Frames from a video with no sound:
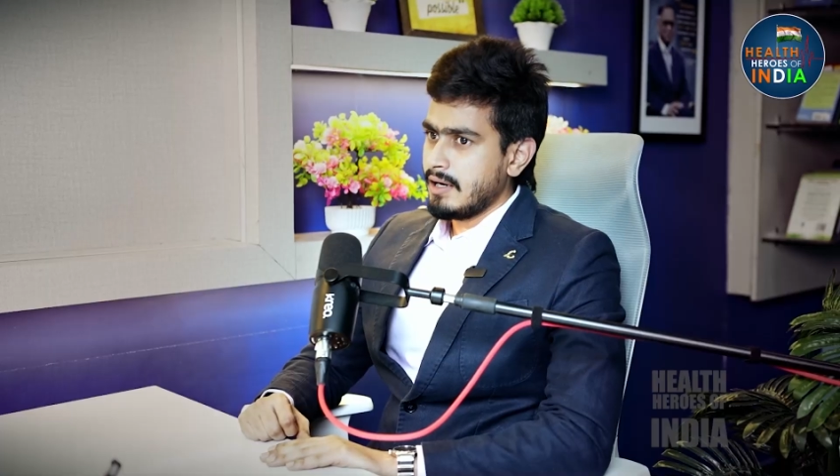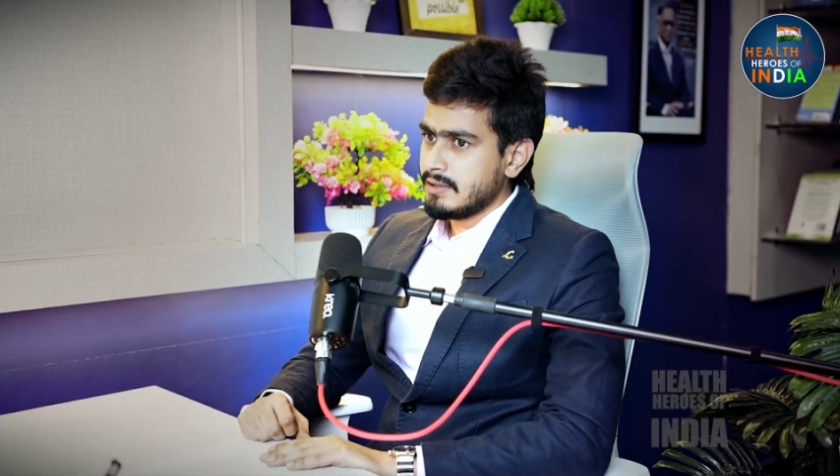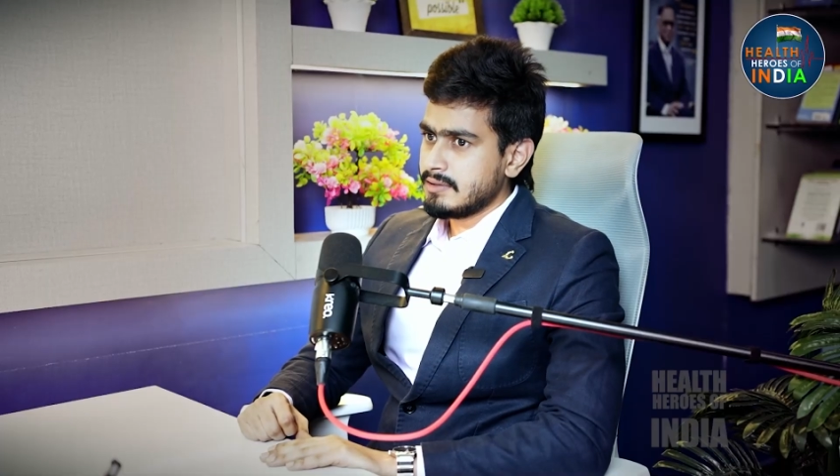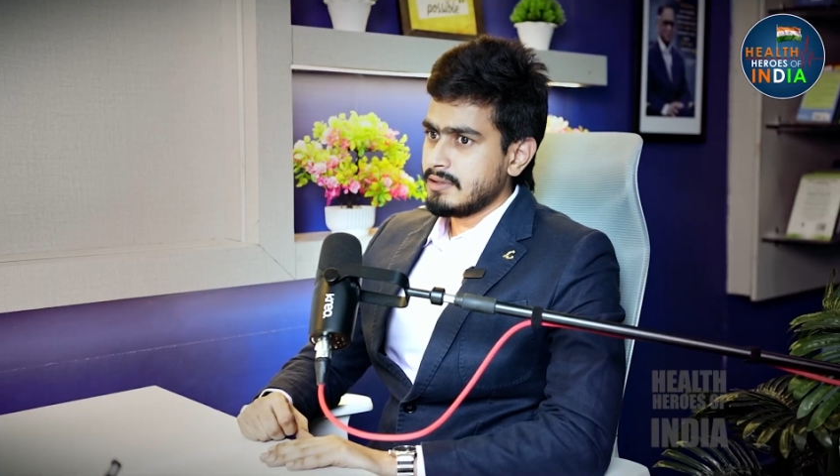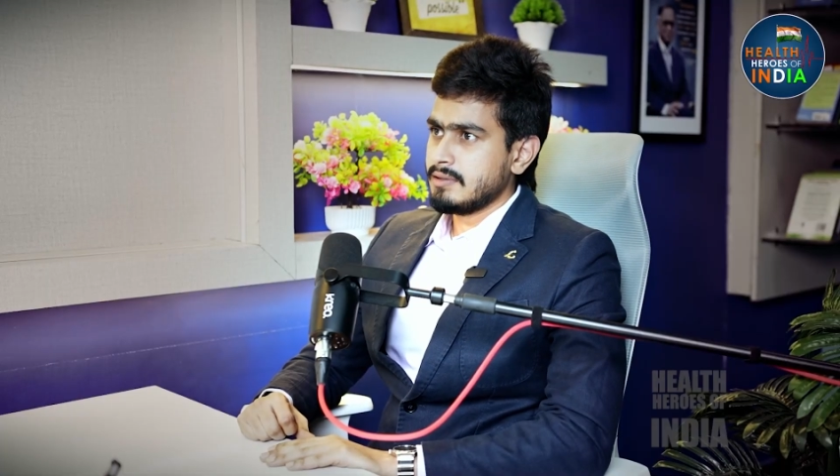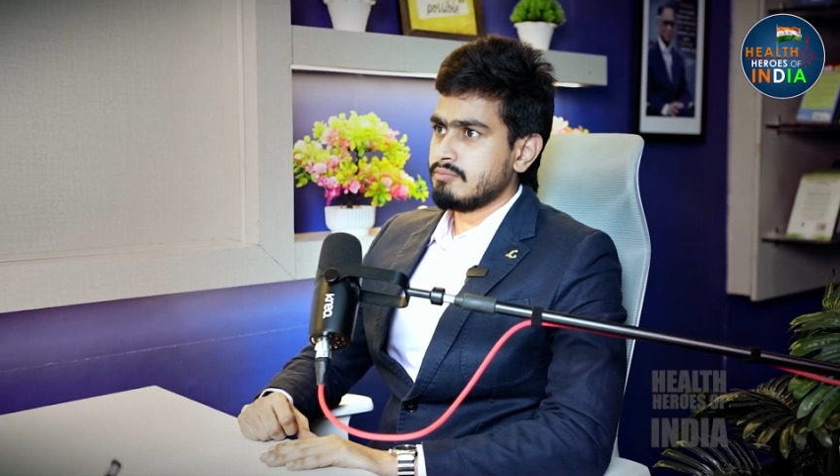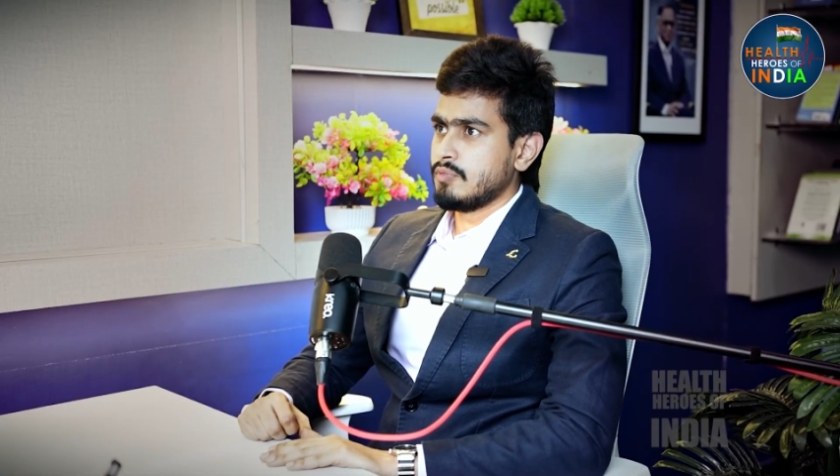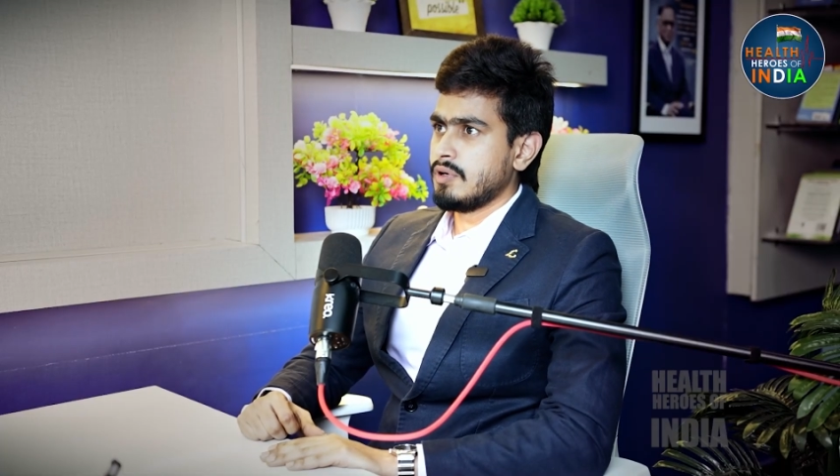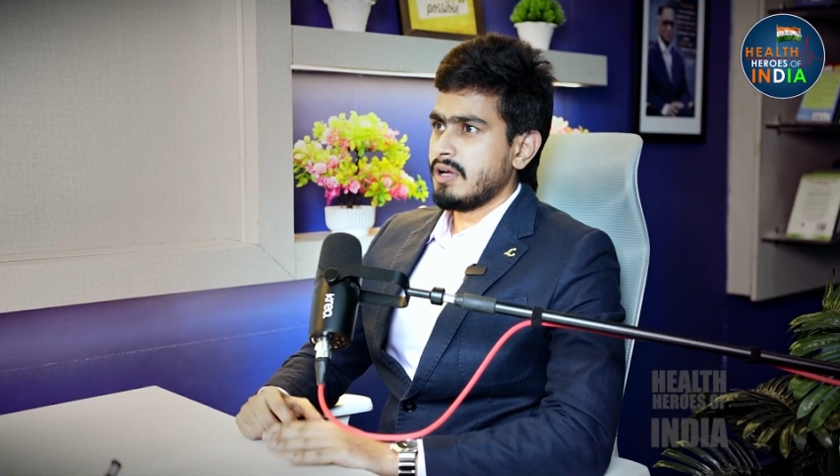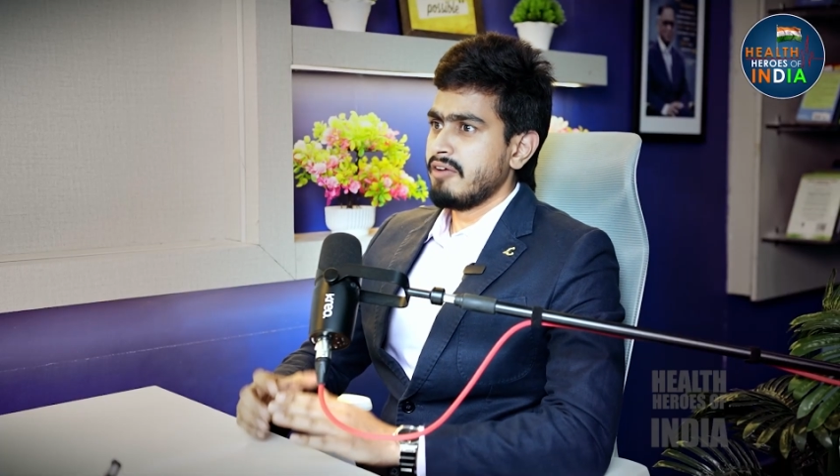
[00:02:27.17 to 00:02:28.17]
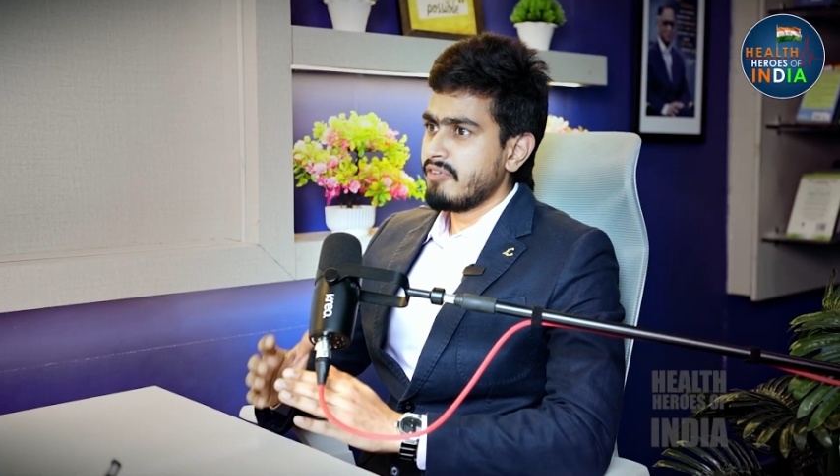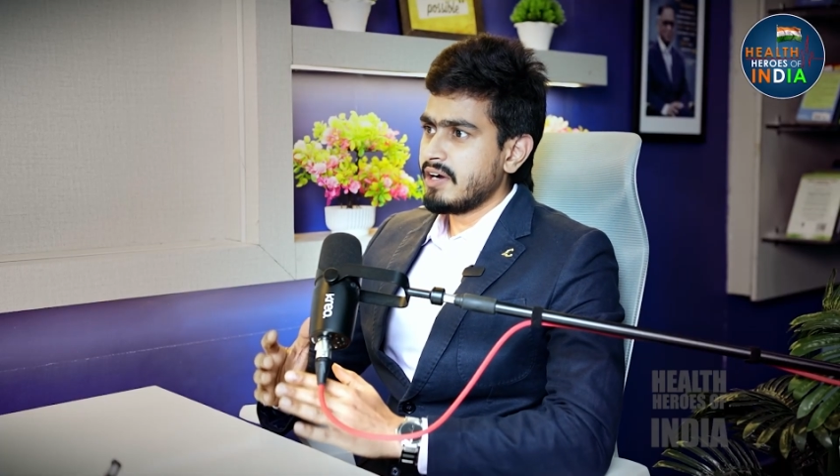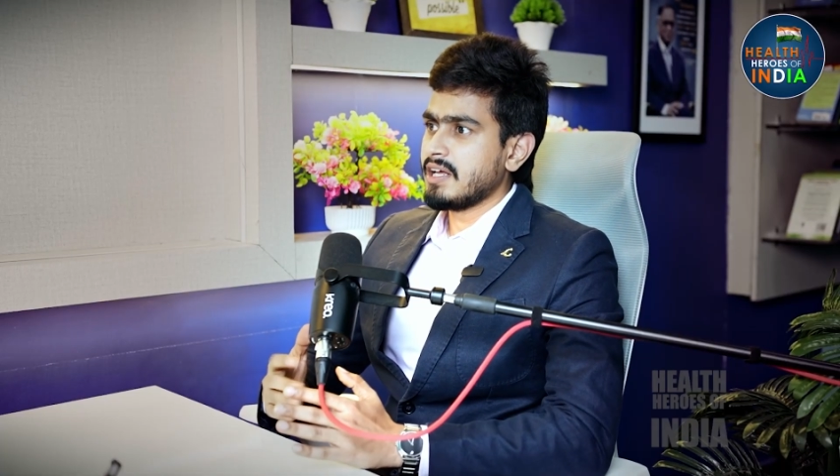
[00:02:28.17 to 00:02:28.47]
And every